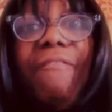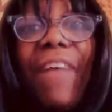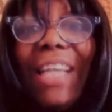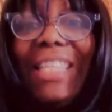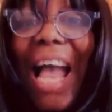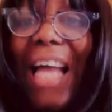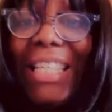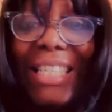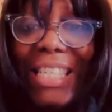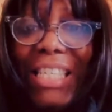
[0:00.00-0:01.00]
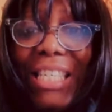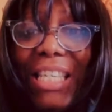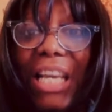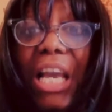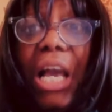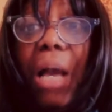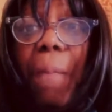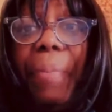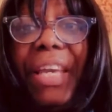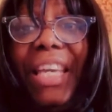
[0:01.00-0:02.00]
vitality,
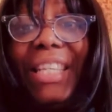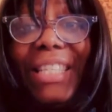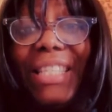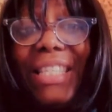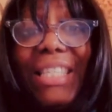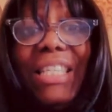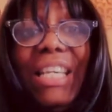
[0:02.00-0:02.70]
peace,